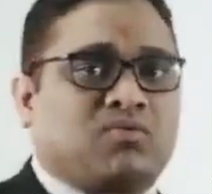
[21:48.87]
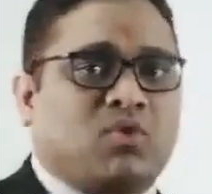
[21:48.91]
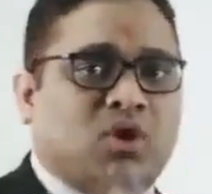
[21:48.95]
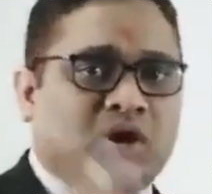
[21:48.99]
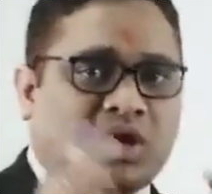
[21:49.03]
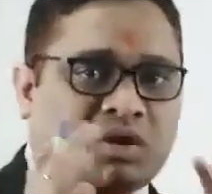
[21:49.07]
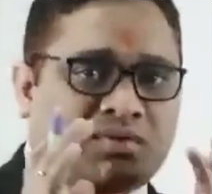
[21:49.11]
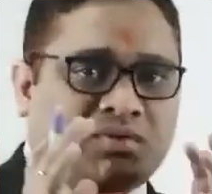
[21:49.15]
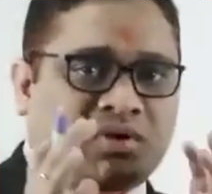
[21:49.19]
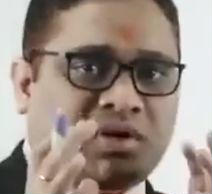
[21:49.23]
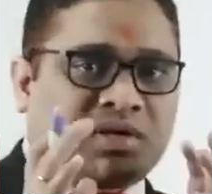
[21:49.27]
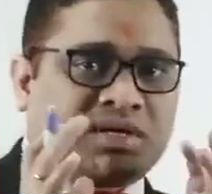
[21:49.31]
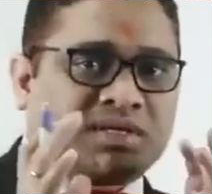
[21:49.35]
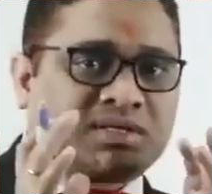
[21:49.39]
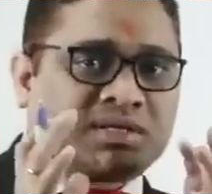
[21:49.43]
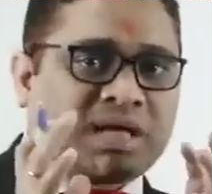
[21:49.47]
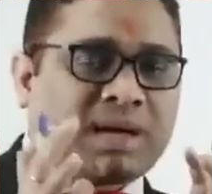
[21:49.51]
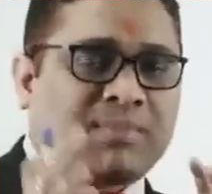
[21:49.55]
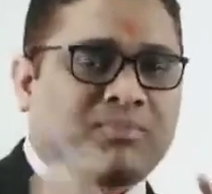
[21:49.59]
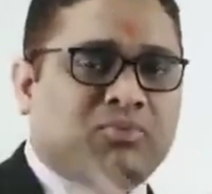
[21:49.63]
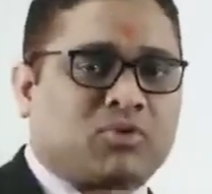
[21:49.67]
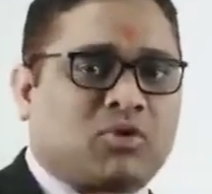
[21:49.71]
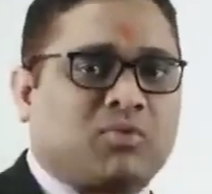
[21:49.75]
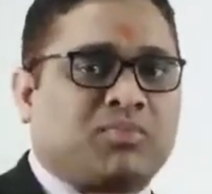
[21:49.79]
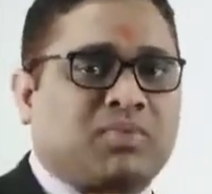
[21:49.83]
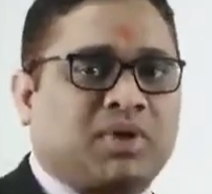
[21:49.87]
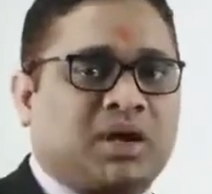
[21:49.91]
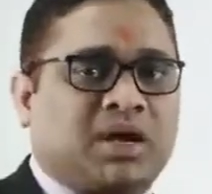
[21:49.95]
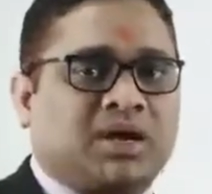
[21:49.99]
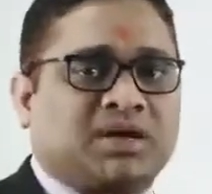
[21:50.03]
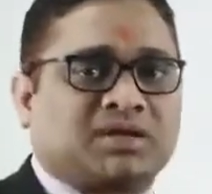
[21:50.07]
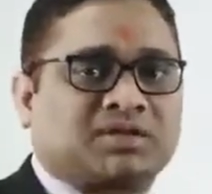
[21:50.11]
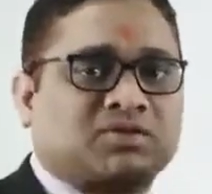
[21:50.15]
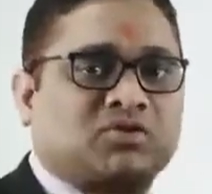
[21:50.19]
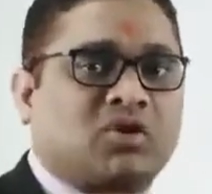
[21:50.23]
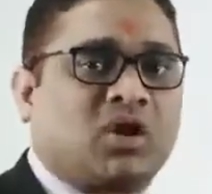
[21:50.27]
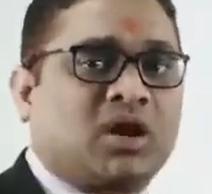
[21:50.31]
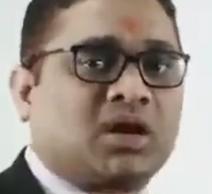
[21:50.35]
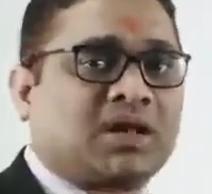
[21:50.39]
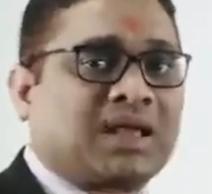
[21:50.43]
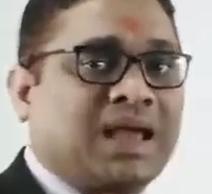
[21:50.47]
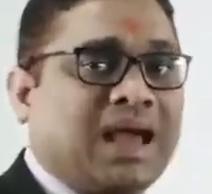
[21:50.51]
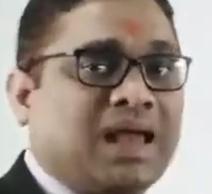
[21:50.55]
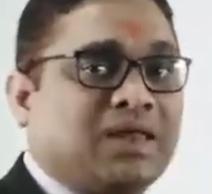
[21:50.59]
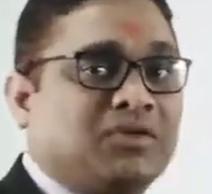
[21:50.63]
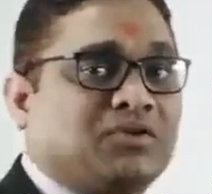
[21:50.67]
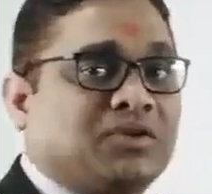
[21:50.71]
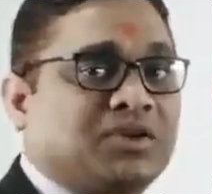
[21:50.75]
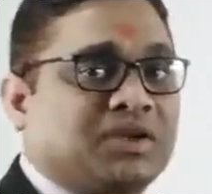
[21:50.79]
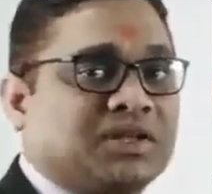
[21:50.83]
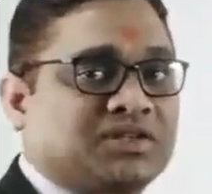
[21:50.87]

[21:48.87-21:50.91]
whatever is appropriate is called calorie